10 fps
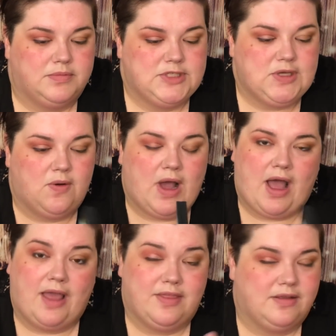So
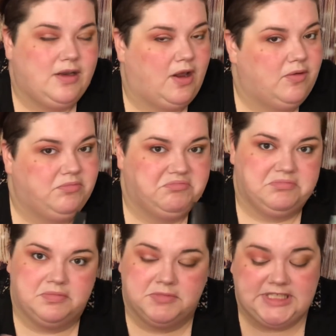I think, you know,
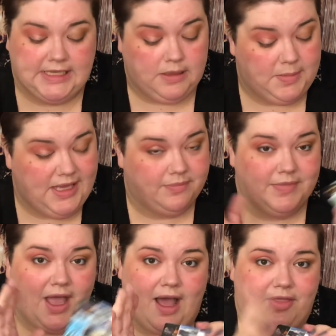silly me.
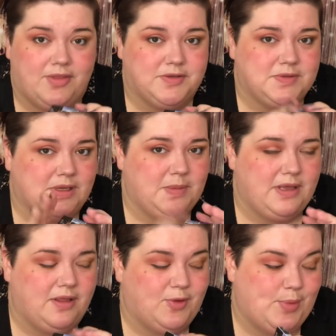I thought this was gonna
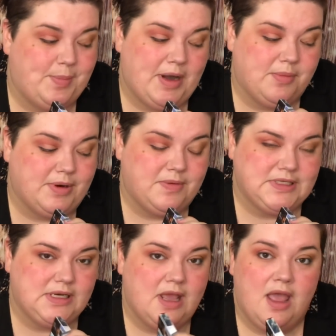be a little bit better, but it
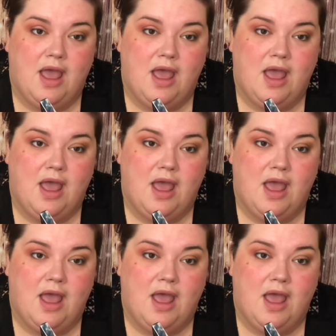wasn't.